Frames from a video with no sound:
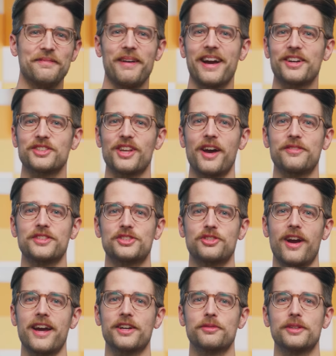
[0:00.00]
Microsoft is
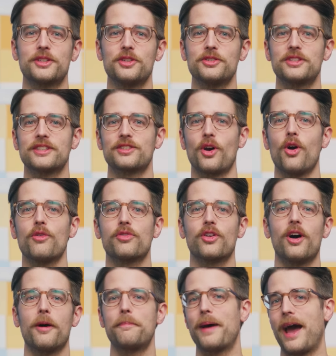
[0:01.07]
trying to reduce its
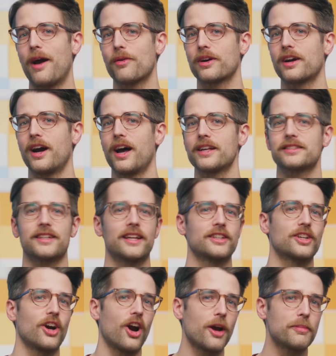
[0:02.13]
overall power cost and
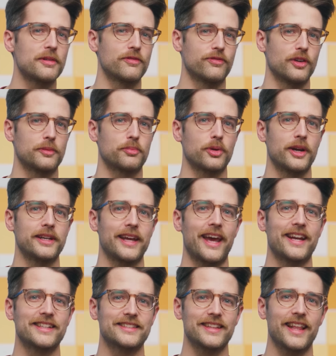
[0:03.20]
carbon footprint,
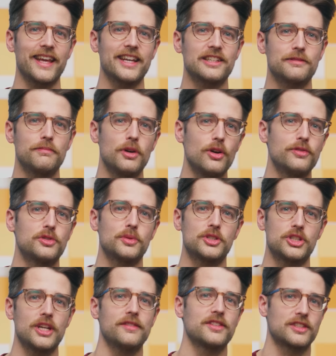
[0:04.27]
and its latest move to
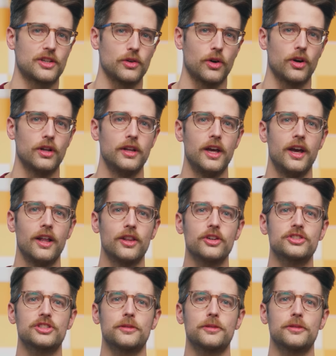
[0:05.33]
achieve this goal looks